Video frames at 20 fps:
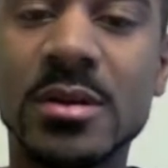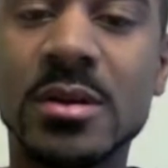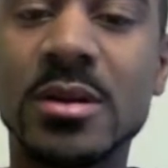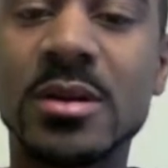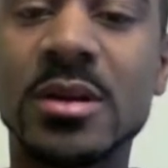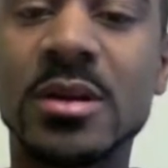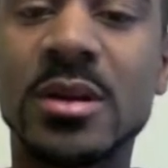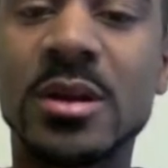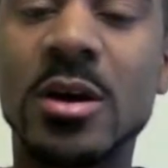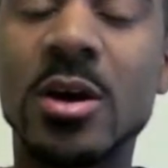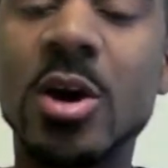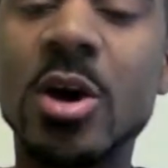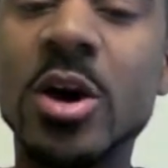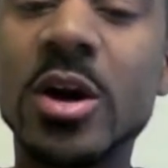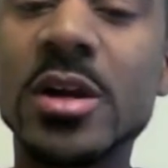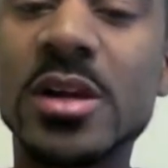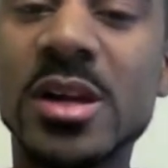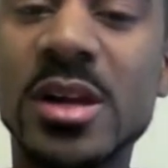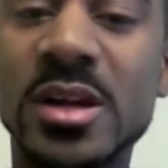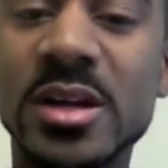
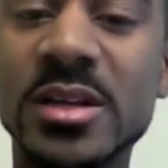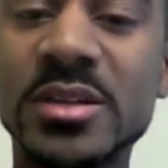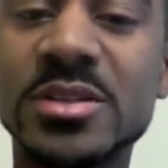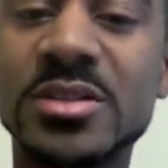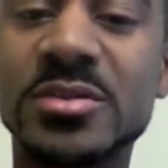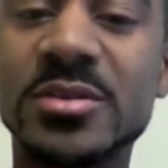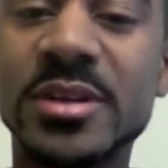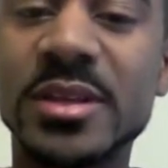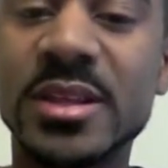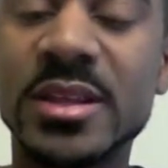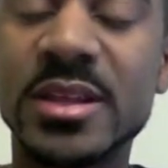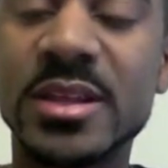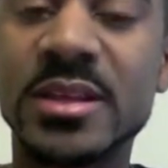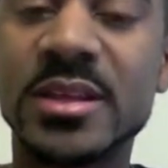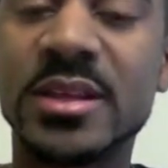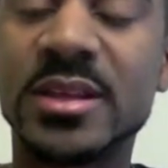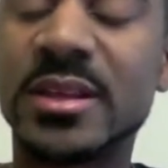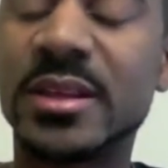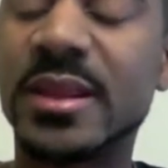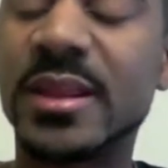hard cuts or anything
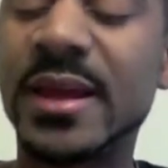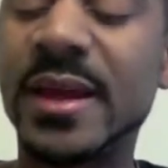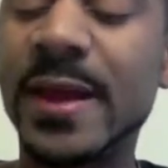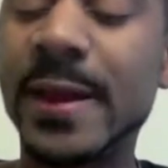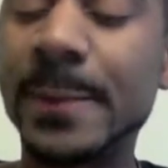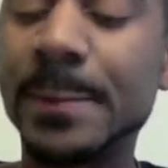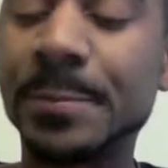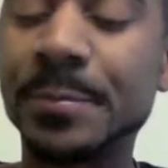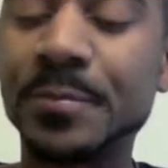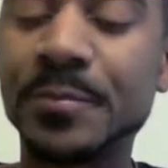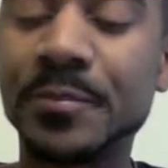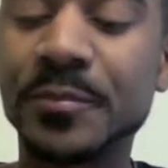like that.